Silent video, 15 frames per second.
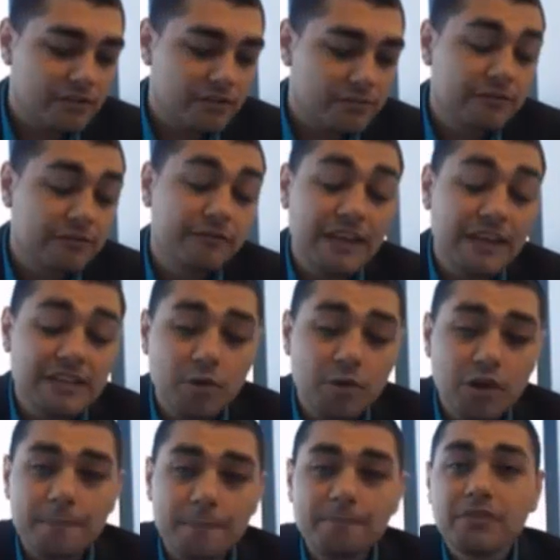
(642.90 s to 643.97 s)

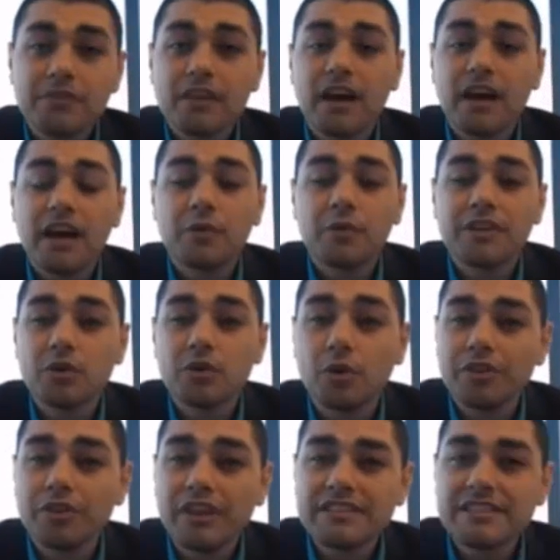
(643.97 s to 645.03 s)
Facebook, one of the cool
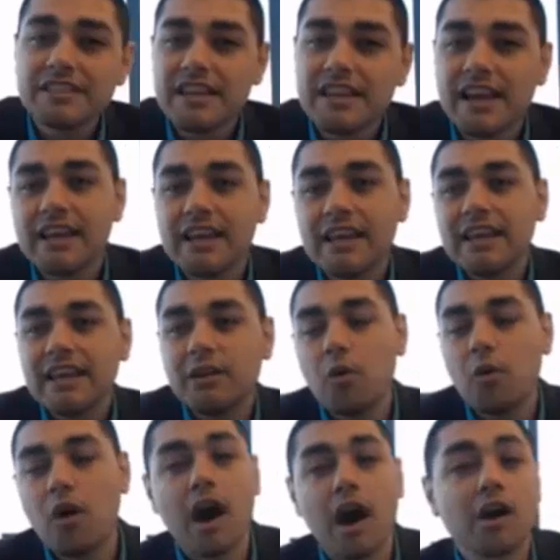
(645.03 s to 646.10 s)
things is that it
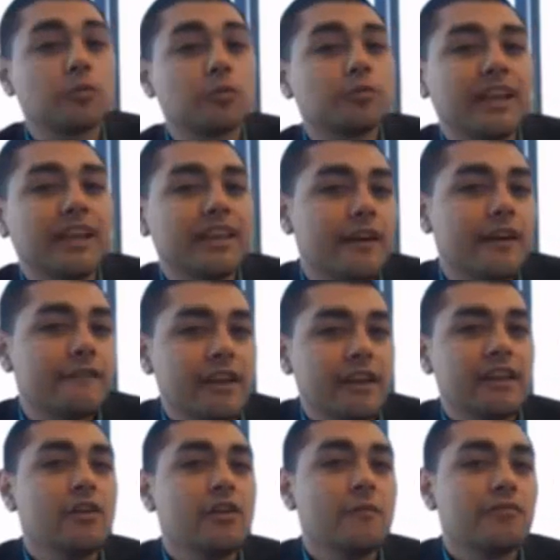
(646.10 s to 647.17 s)
will autoplay that
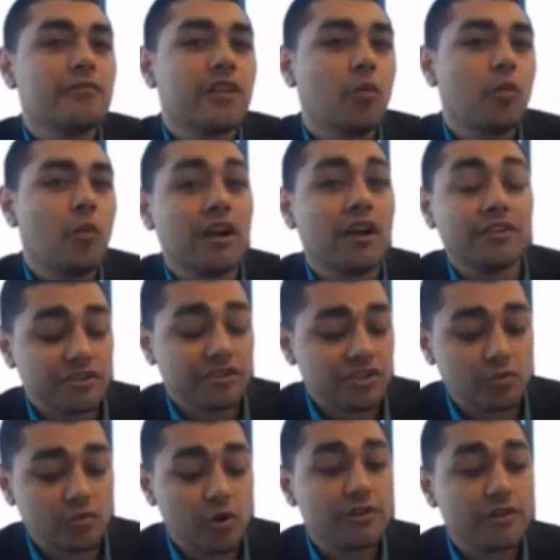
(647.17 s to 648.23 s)
video while they're
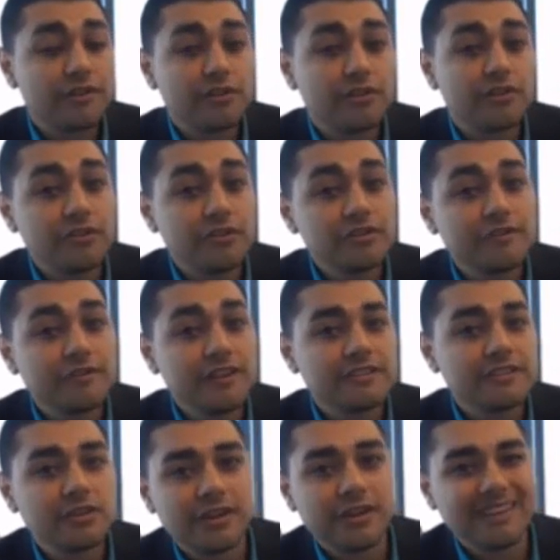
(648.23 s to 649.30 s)
scrolling through the newsfeed,
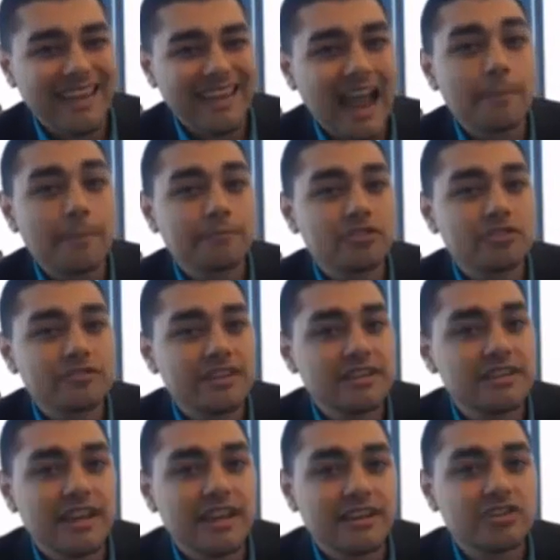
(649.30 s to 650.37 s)
so it captures the
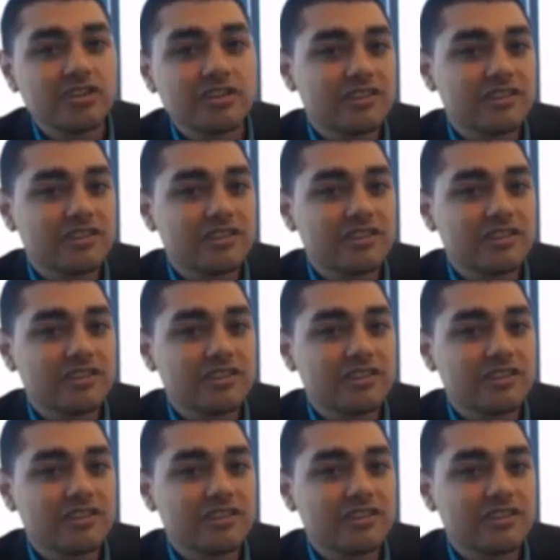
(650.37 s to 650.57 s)
attention.